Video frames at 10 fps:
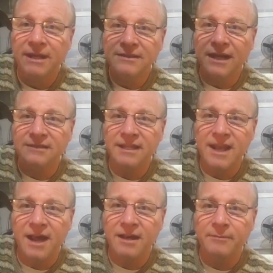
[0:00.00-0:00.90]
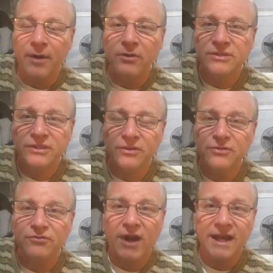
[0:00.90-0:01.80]
Tatiana Bosin,
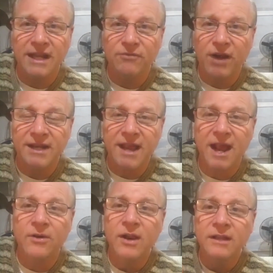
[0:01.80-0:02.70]
who's writing in right now.